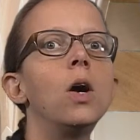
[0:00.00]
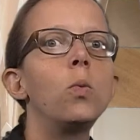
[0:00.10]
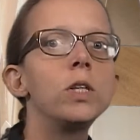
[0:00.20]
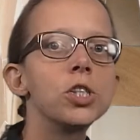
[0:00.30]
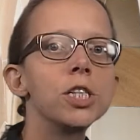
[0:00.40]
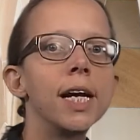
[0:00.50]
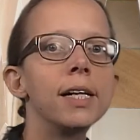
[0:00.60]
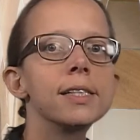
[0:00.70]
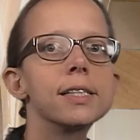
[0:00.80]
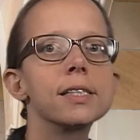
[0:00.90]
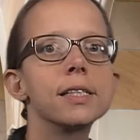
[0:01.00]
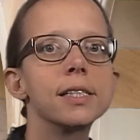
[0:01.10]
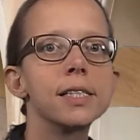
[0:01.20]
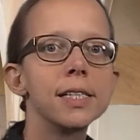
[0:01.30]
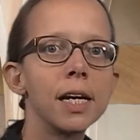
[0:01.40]
which tells us
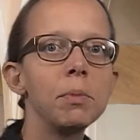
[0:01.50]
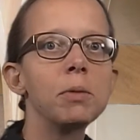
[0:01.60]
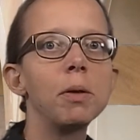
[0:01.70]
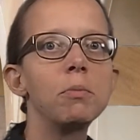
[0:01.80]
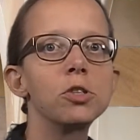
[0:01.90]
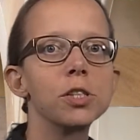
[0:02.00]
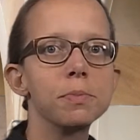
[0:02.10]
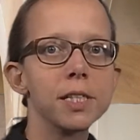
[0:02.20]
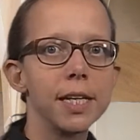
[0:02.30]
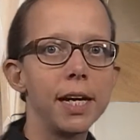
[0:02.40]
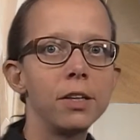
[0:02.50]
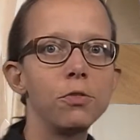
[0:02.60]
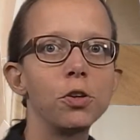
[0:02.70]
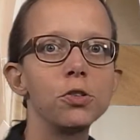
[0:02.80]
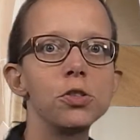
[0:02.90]
that segment membership Z
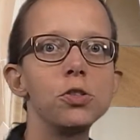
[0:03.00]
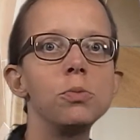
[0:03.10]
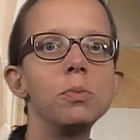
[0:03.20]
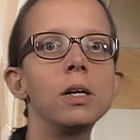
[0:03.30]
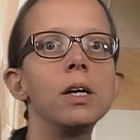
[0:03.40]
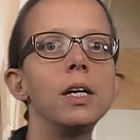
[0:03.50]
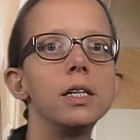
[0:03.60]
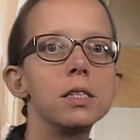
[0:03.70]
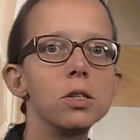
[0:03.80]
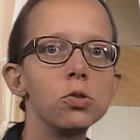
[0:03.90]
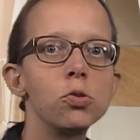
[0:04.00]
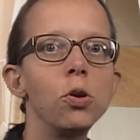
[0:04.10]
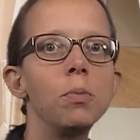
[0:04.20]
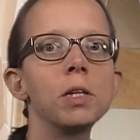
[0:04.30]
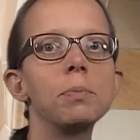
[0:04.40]
of a consumer is
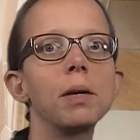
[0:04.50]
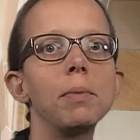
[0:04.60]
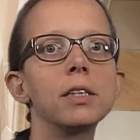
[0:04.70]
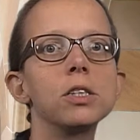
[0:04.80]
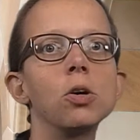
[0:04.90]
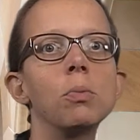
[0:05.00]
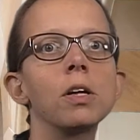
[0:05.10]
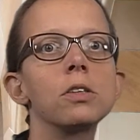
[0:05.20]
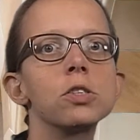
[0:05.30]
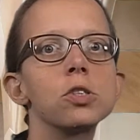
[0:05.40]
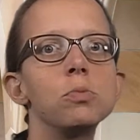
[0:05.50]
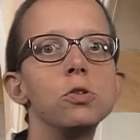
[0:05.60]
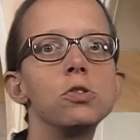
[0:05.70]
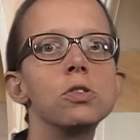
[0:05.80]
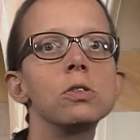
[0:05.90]
determined by the multinomial
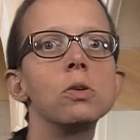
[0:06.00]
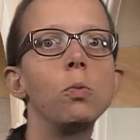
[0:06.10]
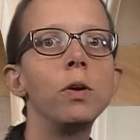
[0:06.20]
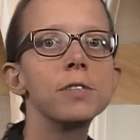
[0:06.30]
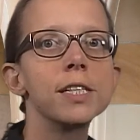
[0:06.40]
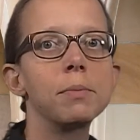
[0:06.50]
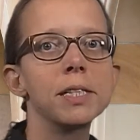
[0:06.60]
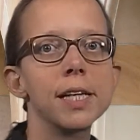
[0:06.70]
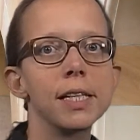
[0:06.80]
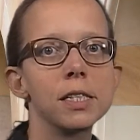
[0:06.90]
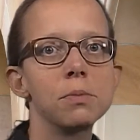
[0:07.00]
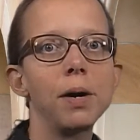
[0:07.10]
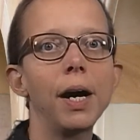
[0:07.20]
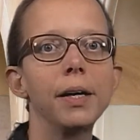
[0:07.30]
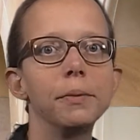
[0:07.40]
distribution with segment sizes
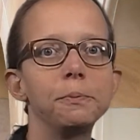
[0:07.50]
pi.